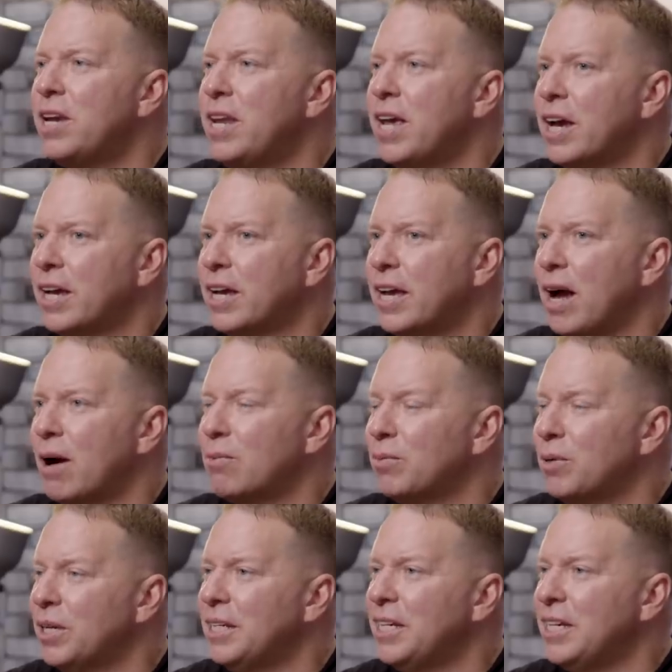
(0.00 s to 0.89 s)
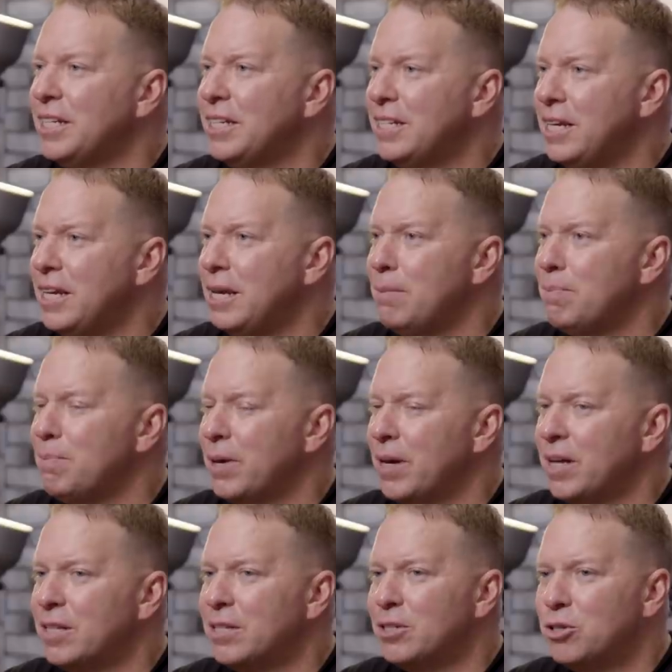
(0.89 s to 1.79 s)
Nick got really deep
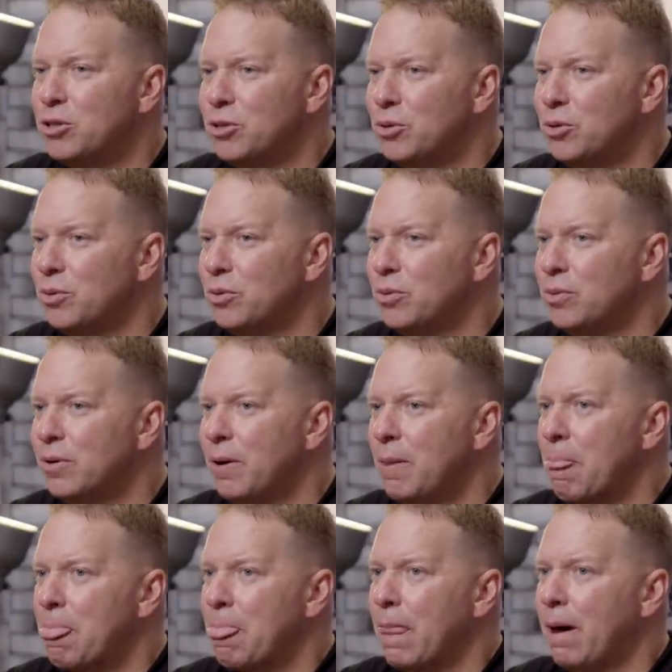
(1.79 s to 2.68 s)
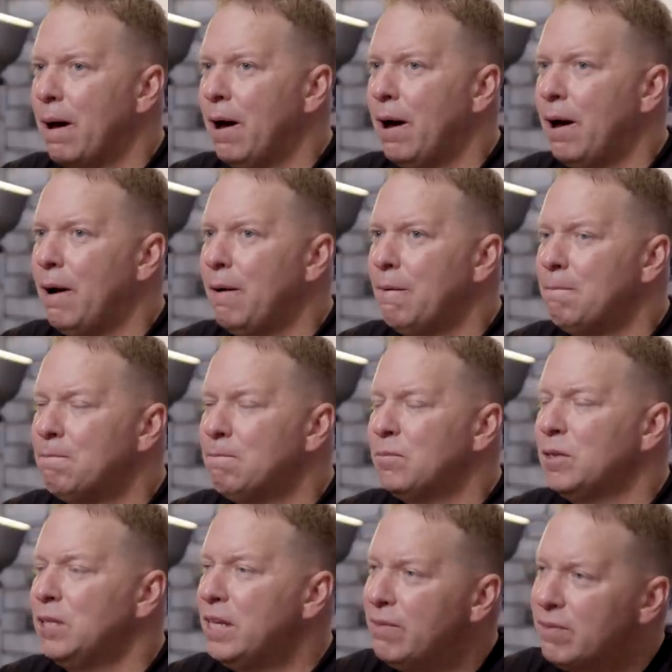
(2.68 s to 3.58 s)
into
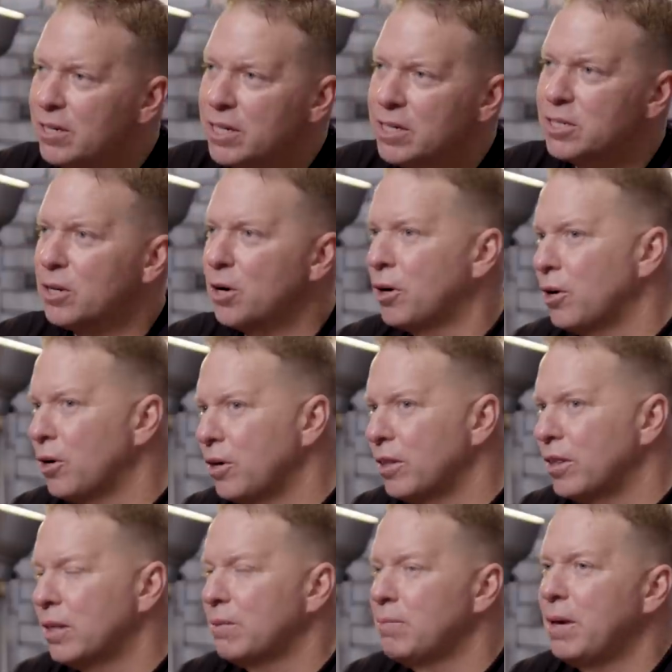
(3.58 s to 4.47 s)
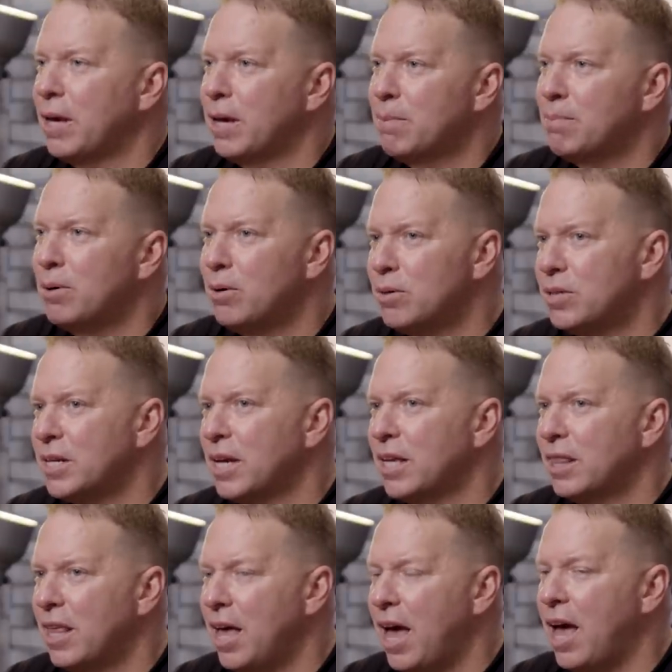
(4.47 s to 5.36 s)
um, leaving this earth and making posts
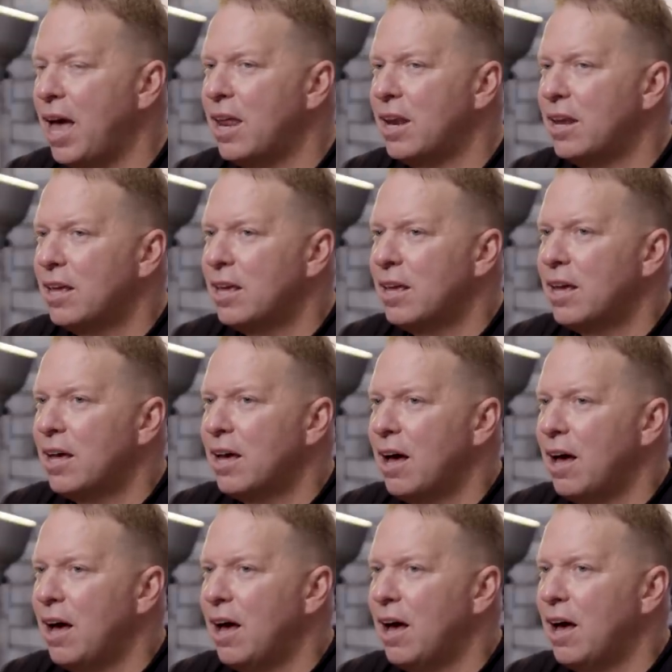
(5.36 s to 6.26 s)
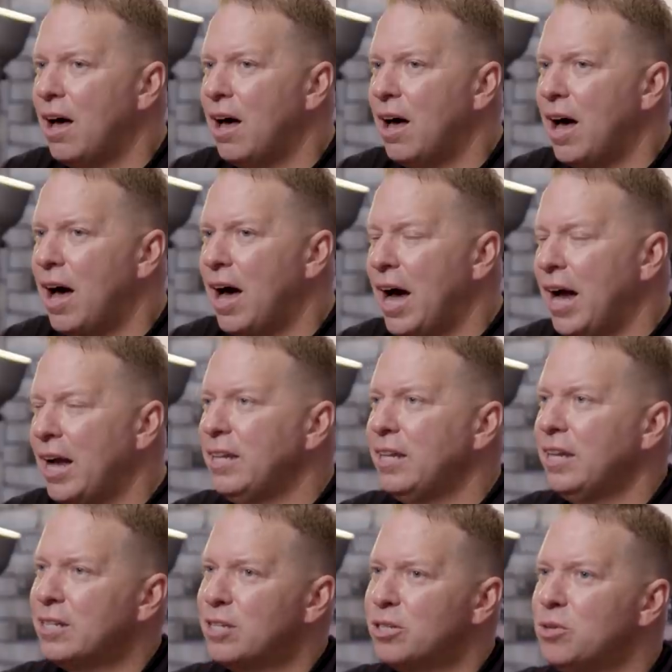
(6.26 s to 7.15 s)
like that, uh, I
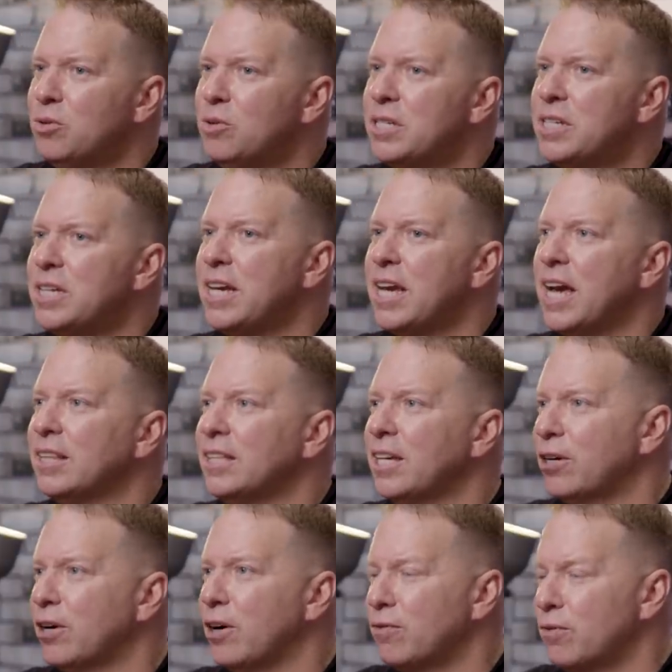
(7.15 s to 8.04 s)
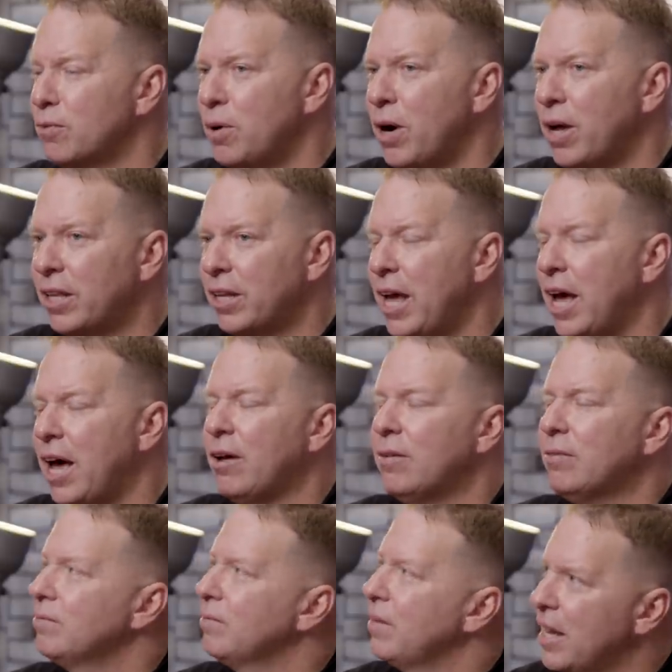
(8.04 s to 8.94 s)
as soon as he got let go from Wild 'N
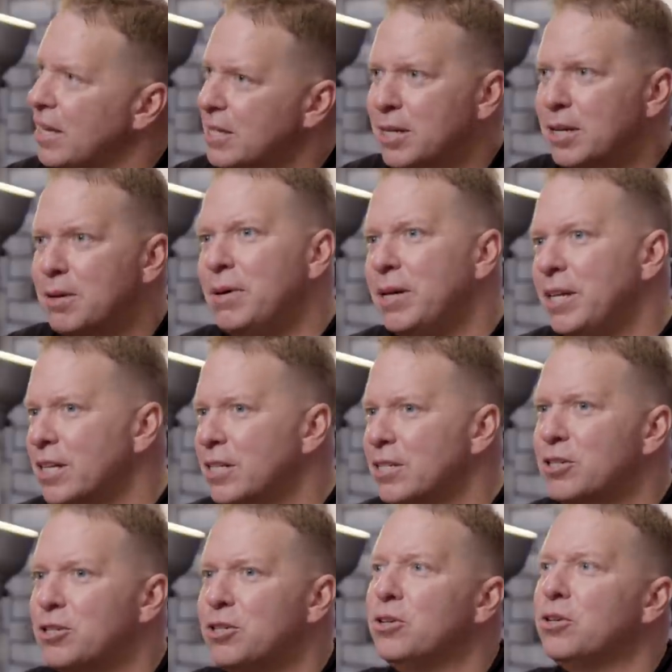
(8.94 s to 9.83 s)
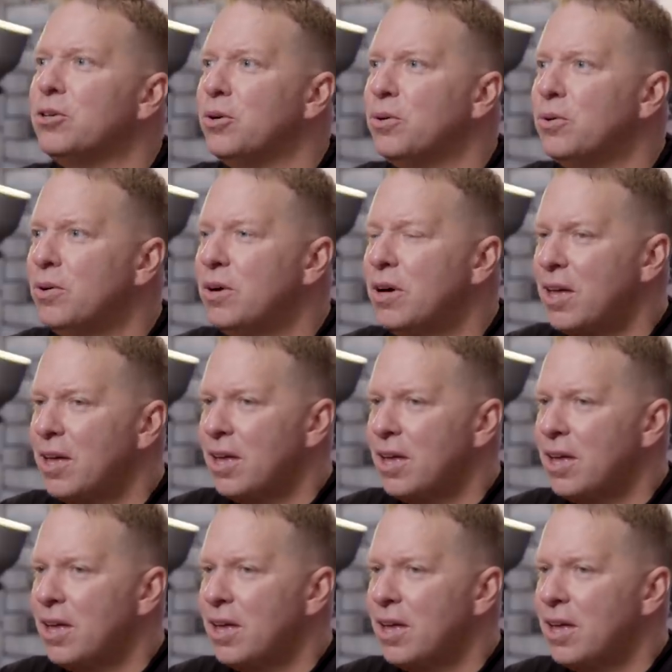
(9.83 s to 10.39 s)
Out, as comedians do,